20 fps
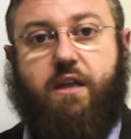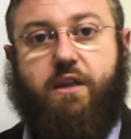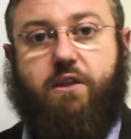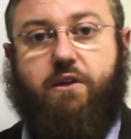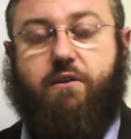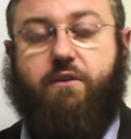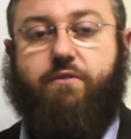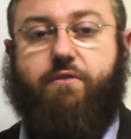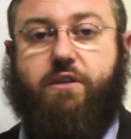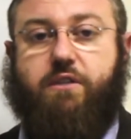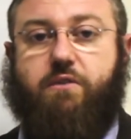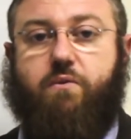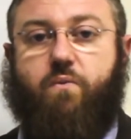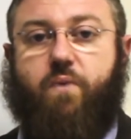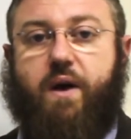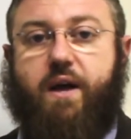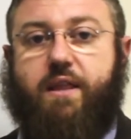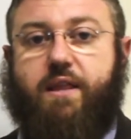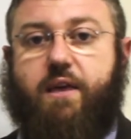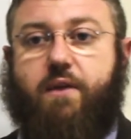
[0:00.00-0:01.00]
The only reason
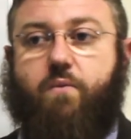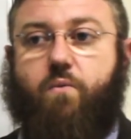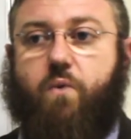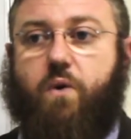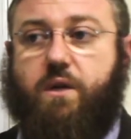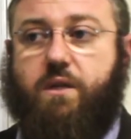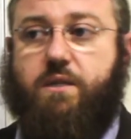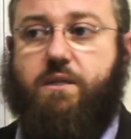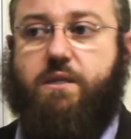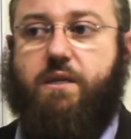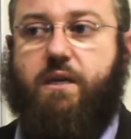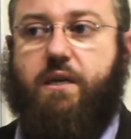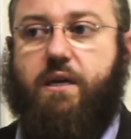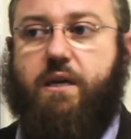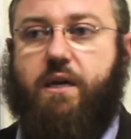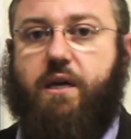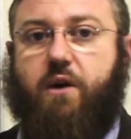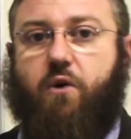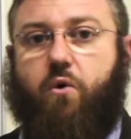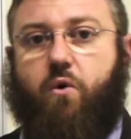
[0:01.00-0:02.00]
why they want
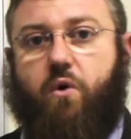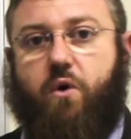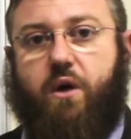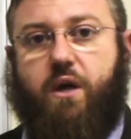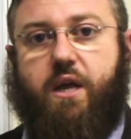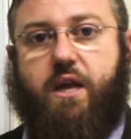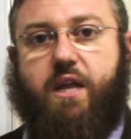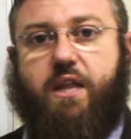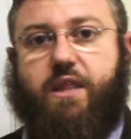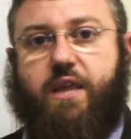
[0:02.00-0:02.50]
or